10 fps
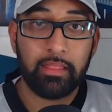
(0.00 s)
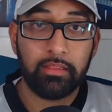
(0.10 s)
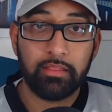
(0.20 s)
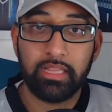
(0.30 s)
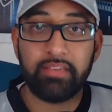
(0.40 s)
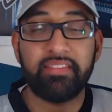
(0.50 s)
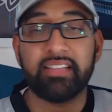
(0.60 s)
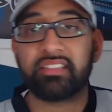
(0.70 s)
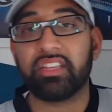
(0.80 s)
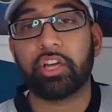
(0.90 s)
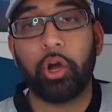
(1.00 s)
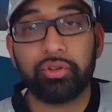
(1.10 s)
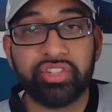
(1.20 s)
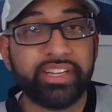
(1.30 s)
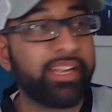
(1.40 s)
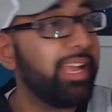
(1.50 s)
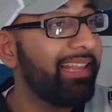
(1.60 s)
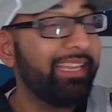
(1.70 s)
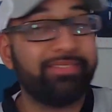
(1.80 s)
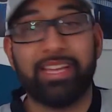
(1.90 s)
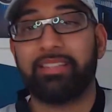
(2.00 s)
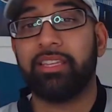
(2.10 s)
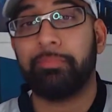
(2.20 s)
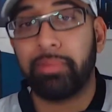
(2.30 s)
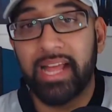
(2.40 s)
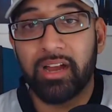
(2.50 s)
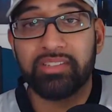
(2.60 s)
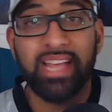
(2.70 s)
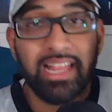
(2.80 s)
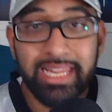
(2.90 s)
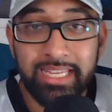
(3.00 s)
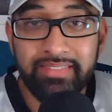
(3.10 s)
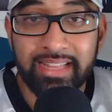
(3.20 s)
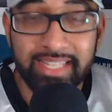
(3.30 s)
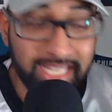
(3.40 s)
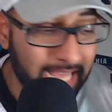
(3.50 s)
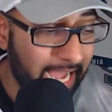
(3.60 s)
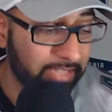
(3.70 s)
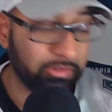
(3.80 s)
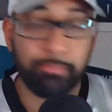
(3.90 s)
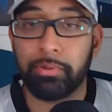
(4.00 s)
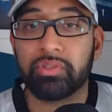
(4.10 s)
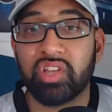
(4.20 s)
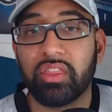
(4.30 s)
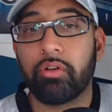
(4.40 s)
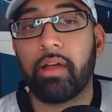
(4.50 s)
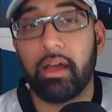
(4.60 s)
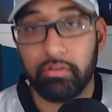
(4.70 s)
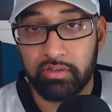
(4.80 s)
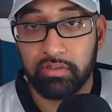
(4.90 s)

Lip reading: Leave that to the coaching, leave that to the players, leave that to the guys with the boots on the ground.